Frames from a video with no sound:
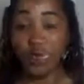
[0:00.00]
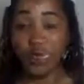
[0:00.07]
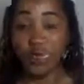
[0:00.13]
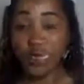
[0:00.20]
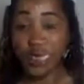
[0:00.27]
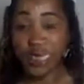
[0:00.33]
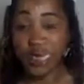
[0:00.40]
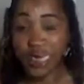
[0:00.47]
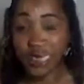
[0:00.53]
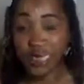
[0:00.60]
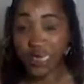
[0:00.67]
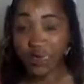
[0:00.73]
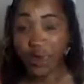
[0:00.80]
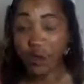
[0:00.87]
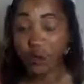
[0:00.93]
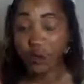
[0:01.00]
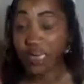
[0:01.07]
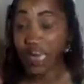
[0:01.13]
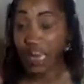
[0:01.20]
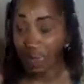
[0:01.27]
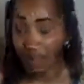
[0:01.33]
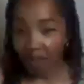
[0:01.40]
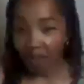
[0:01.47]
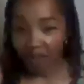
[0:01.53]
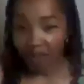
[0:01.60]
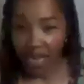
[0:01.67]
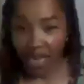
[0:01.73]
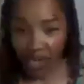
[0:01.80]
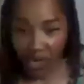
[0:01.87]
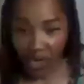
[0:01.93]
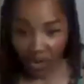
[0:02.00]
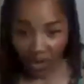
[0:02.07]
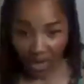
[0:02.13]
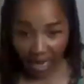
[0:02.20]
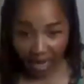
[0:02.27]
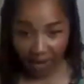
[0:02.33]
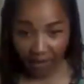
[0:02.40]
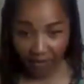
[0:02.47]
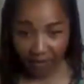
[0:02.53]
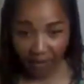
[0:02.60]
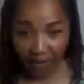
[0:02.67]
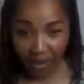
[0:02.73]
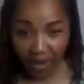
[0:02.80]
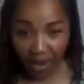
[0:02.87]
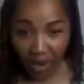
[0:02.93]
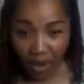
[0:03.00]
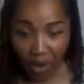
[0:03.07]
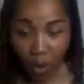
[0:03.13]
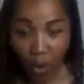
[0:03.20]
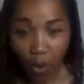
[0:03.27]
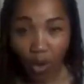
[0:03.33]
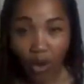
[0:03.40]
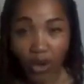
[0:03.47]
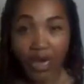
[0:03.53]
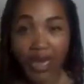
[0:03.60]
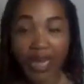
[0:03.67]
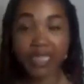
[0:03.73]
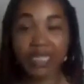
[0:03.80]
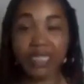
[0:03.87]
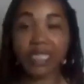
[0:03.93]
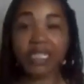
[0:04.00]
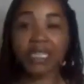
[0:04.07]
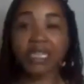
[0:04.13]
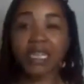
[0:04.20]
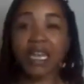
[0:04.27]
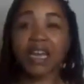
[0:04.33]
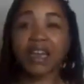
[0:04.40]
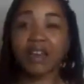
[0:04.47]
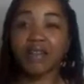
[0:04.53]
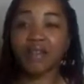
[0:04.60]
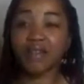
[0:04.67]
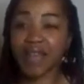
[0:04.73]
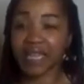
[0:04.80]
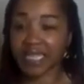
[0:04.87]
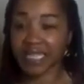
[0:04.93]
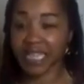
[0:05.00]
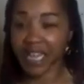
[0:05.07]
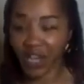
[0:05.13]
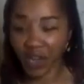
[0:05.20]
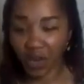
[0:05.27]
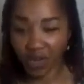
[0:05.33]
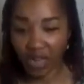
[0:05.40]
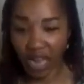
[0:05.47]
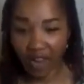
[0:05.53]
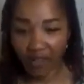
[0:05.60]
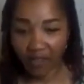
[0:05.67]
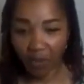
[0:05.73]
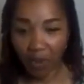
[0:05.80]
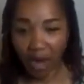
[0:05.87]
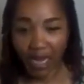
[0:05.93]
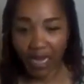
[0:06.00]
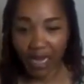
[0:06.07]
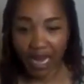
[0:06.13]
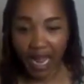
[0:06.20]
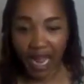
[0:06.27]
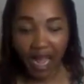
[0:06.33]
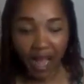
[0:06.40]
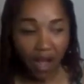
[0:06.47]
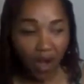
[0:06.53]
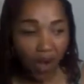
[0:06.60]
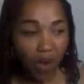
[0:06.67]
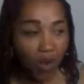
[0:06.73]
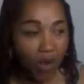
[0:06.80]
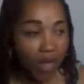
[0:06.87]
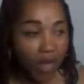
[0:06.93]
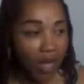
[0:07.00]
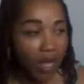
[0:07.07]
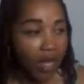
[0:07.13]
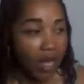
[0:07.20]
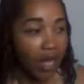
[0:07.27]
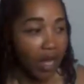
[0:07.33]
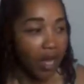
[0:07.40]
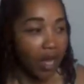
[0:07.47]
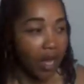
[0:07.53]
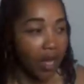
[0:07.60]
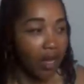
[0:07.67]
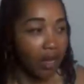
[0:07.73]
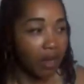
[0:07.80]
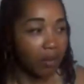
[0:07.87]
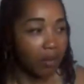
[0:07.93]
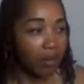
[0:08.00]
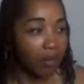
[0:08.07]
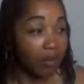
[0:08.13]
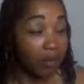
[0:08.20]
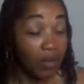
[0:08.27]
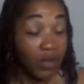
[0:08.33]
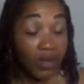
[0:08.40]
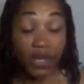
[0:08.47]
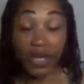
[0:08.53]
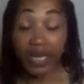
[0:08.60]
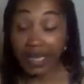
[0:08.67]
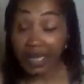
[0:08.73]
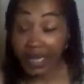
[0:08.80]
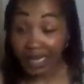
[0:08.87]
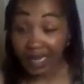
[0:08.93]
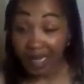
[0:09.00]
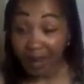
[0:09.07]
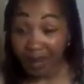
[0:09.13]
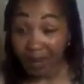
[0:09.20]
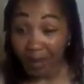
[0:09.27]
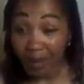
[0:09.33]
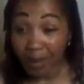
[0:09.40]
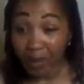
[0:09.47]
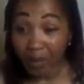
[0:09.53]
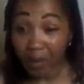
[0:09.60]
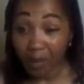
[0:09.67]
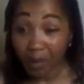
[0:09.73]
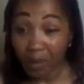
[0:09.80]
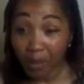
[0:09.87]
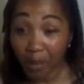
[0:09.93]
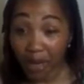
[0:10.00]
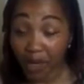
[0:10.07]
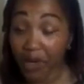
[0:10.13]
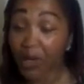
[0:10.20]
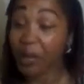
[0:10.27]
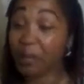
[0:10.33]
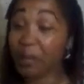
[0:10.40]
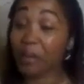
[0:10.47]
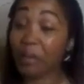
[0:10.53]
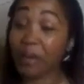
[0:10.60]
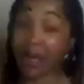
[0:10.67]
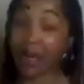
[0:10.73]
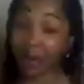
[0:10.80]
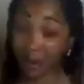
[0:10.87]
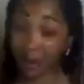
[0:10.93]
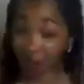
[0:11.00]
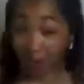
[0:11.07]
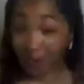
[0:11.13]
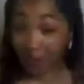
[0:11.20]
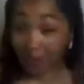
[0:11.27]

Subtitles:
need love in your life? Or is the love that's in your life right now good, but could it be better?